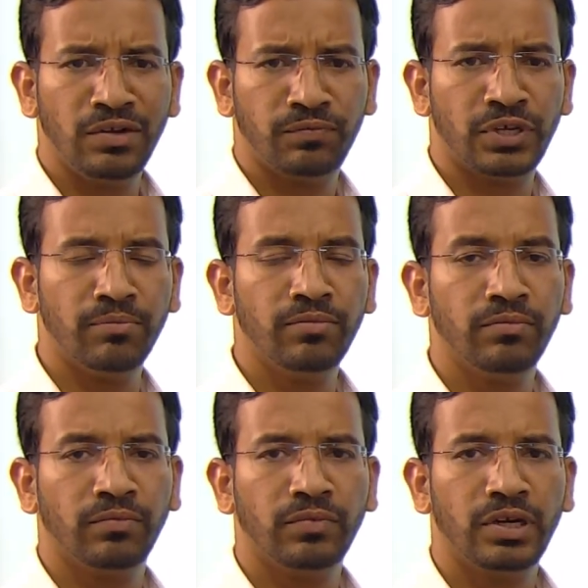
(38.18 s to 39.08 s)

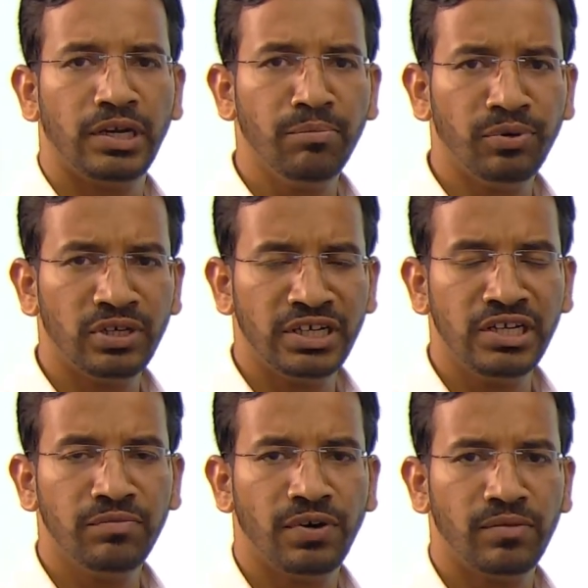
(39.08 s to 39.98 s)
some important
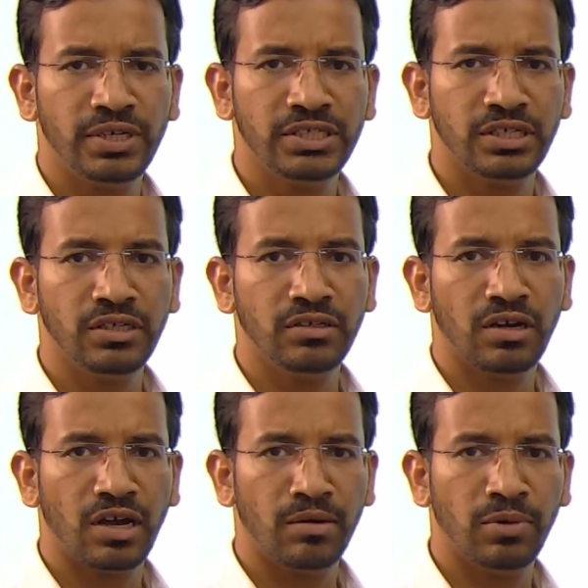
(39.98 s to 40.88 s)
information
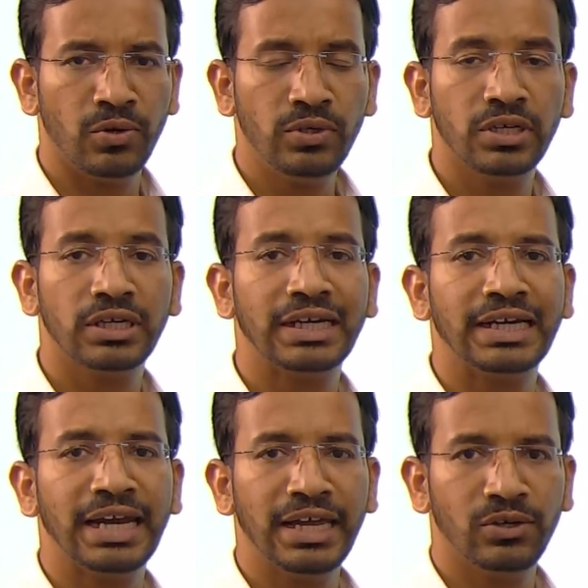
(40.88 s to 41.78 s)
about
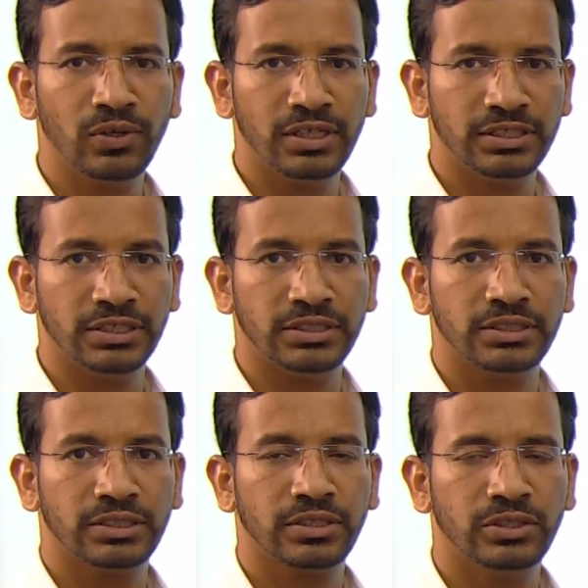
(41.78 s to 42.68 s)
glycolysis.